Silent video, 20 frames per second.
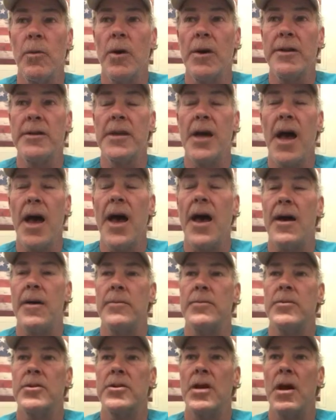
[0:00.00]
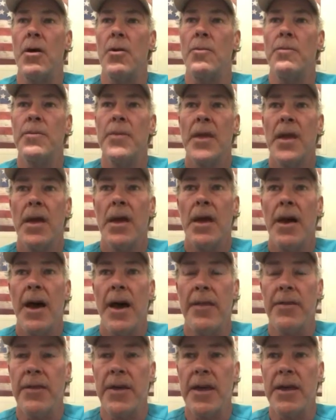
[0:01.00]
one time. So
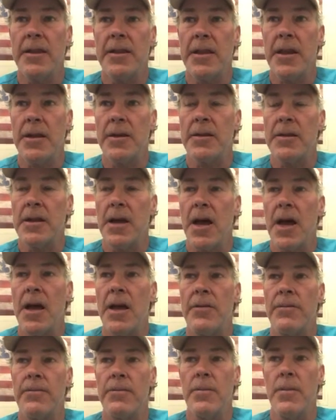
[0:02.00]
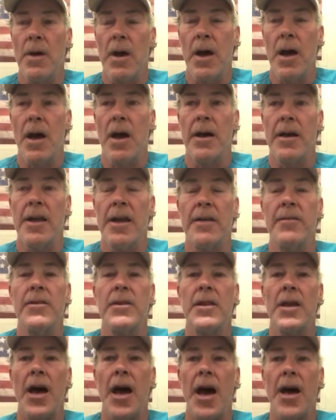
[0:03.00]
I think that
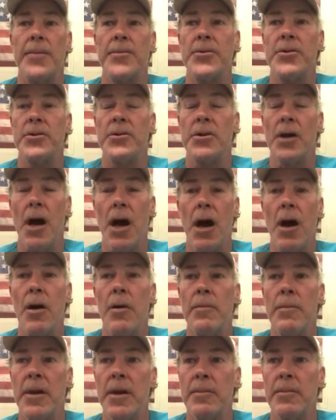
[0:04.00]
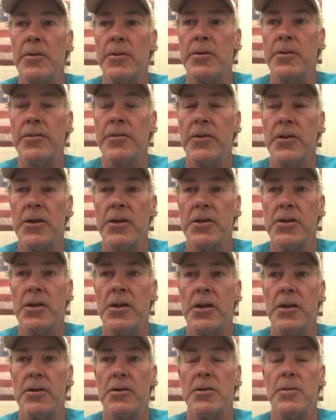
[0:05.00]
giving the option to all members for this
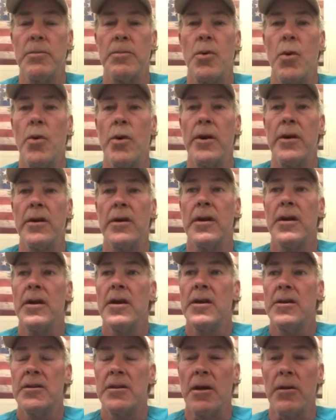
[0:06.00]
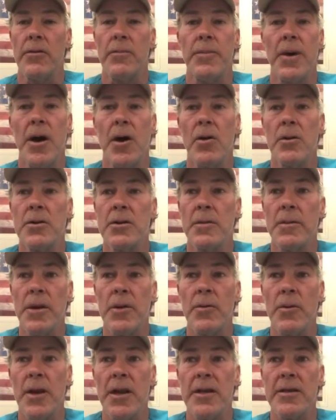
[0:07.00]
year is important. So the poll is going to
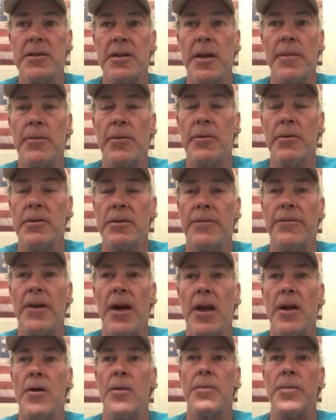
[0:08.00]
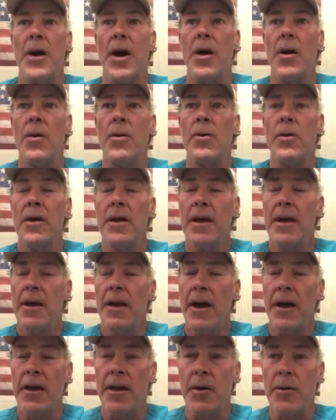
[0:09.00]
be really simple. It's a follow-up poll.
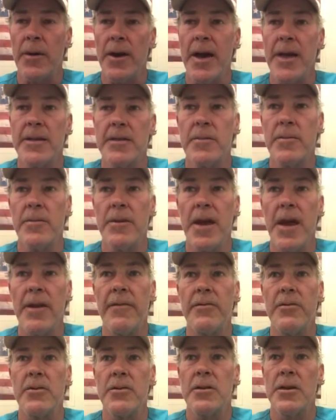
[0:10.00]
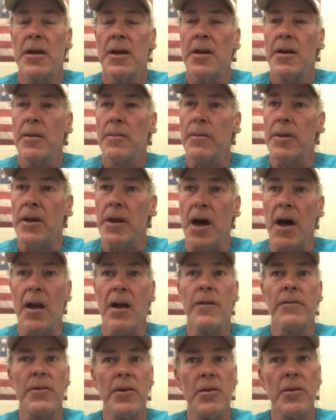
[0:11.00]
I know we had some nevers, but
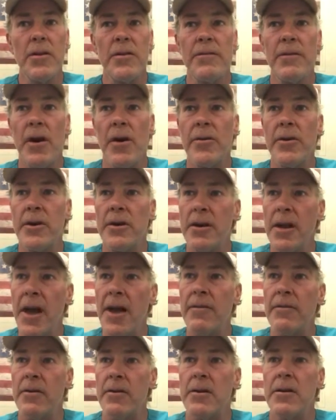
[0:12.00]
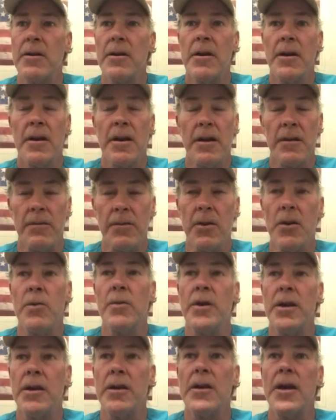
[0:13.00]
all of you that voted never, if
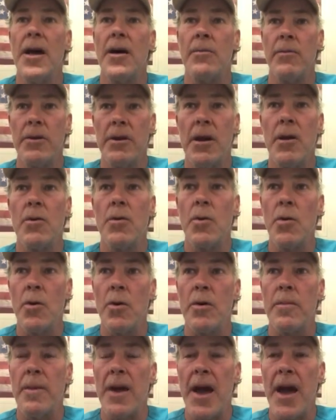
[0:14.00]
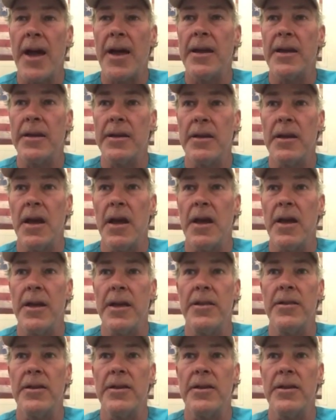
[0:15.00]
you end up with no quarterback in the